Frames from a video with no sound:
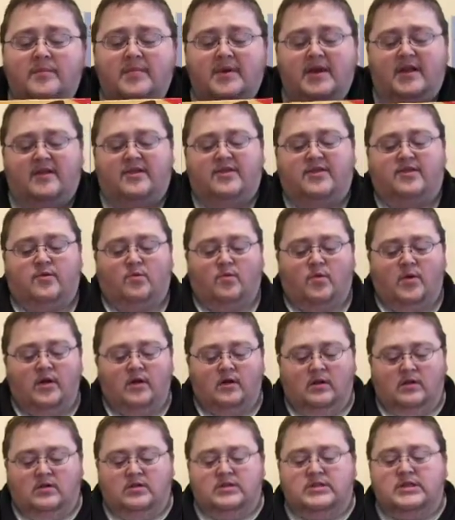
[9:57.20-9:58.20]
be
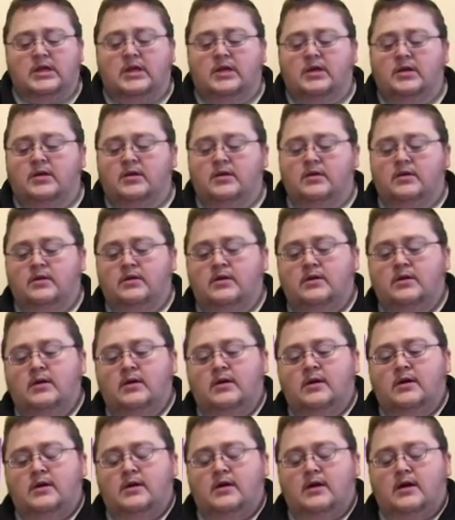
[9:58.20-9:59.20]
thrilled
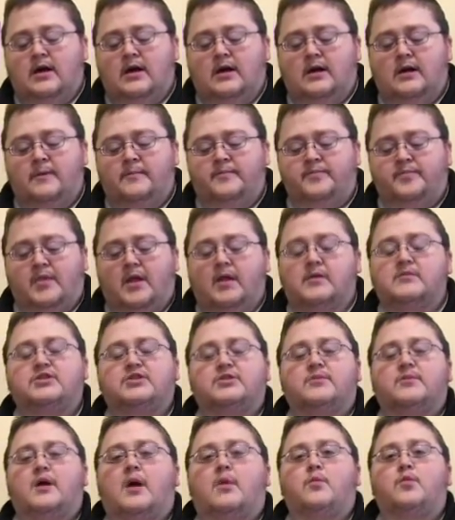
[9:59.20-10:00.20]
let's
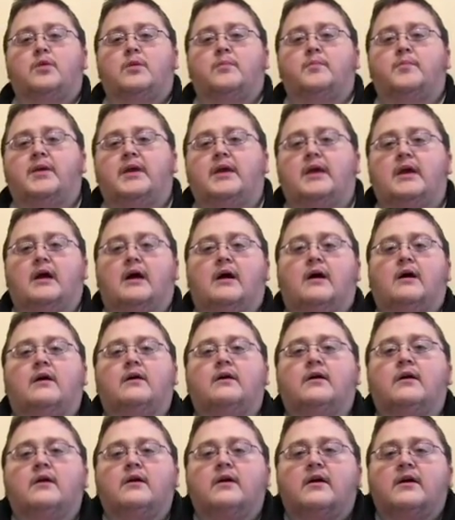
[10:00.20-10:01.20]
see, I wouldn't be
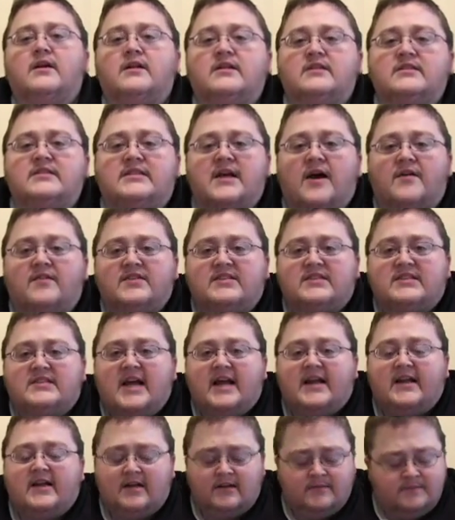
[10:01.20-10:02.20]

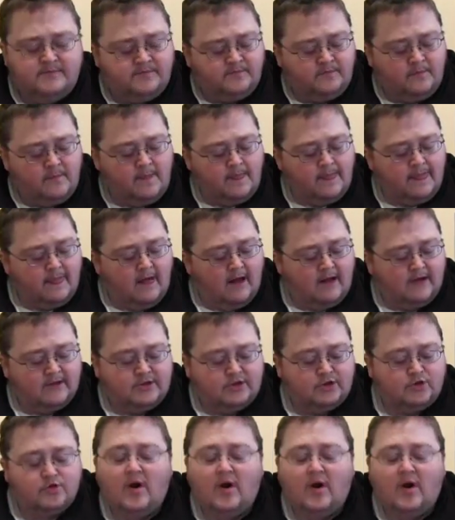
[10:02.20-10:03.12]
devastated to